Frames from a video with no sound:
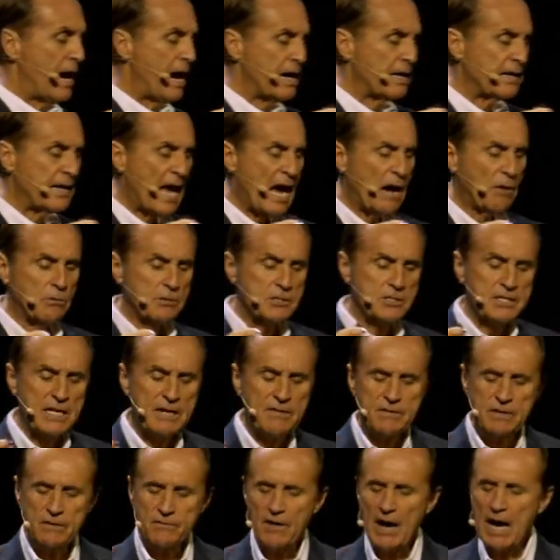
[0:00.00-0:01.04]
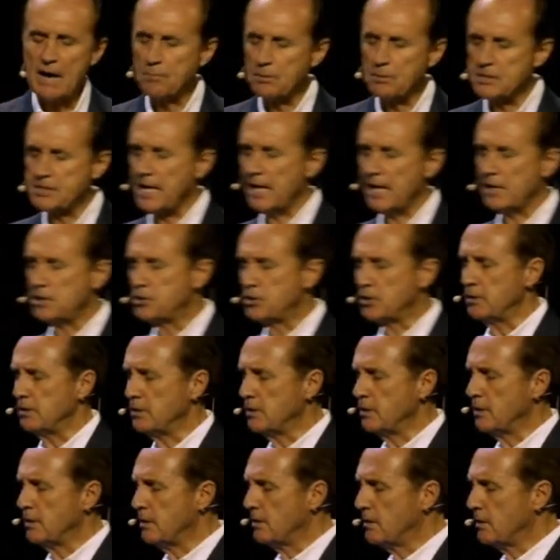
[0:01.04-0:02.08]
I now receive divine protection
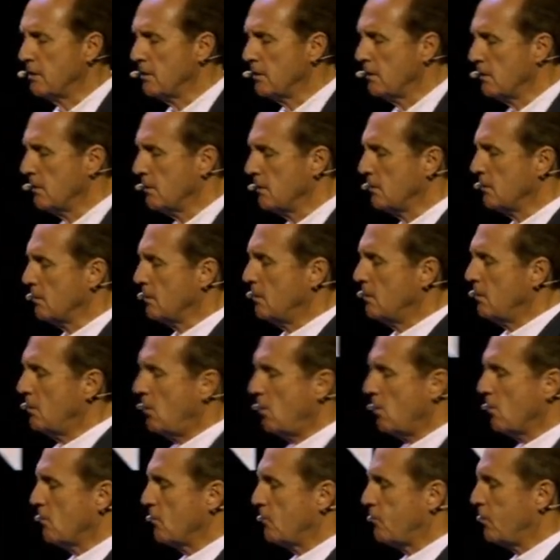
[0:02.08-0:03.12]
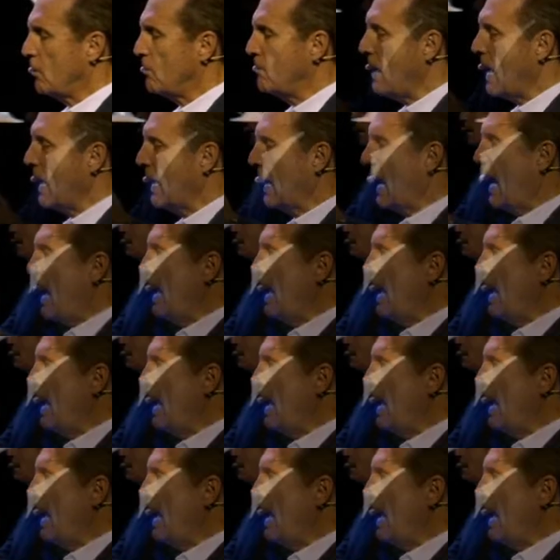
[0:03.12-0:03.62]
for my